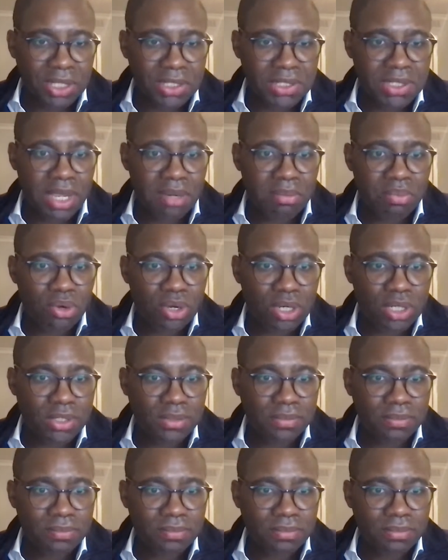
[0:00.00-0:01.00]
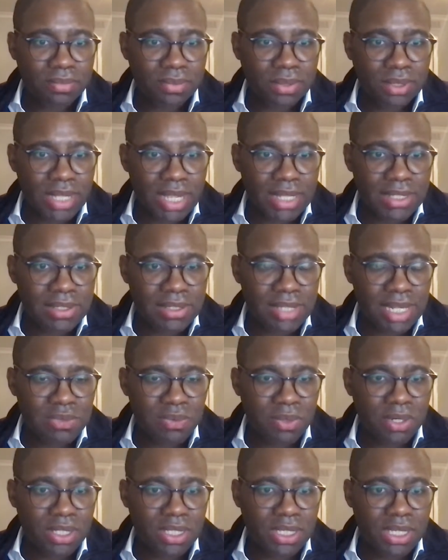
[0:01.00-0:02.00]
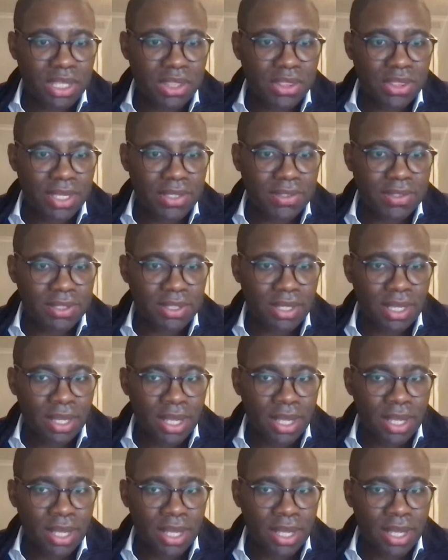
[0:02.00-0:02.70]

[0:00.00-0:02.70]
standpoint. That's one of the key things.